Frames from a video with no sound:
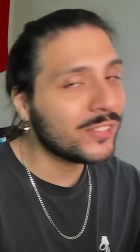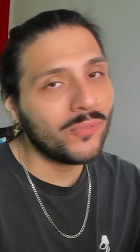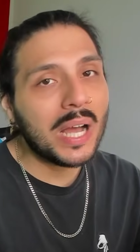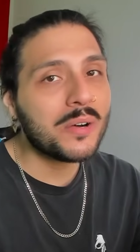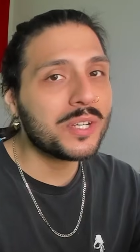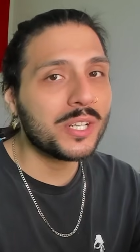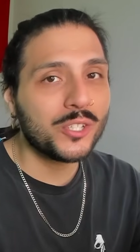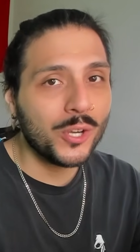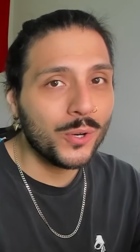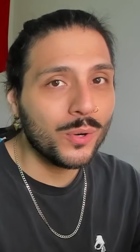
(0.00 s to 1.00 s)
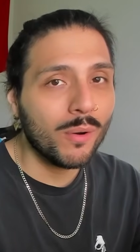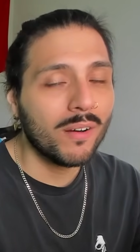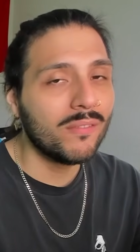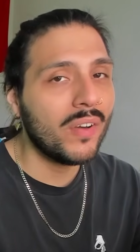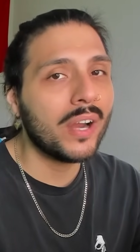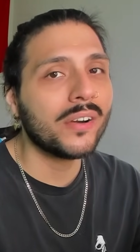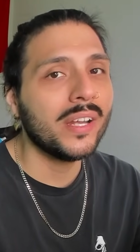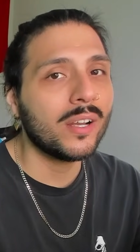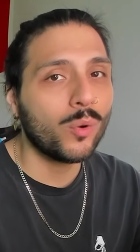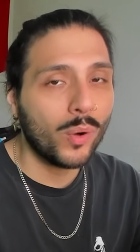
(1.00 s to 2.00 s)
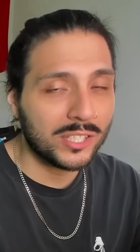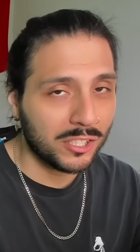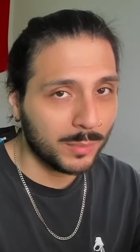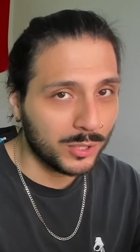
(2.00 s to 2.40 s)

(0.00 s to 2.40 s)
found two very questionable